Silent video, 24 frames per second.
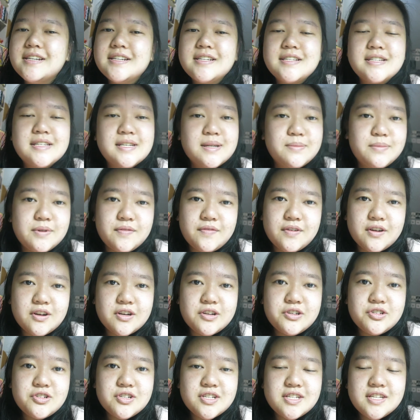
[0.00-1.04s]
It's gonna be very
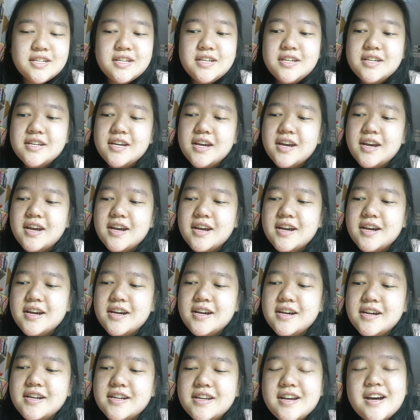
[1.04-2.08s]
interesting,
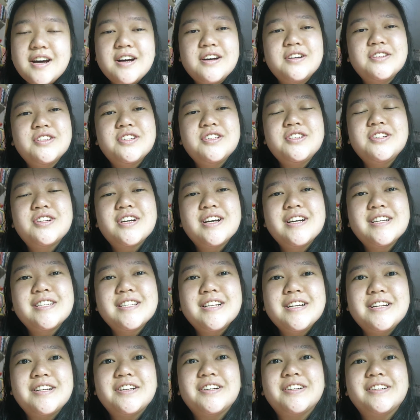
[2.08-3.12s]
and yeah, I'll see you guys
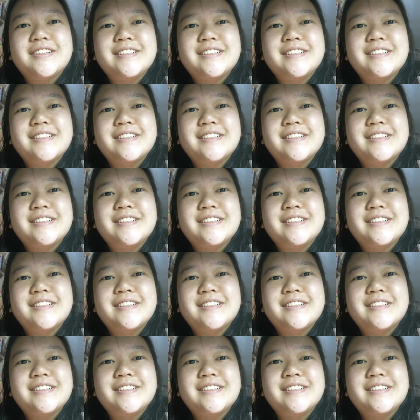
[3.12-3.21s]
later.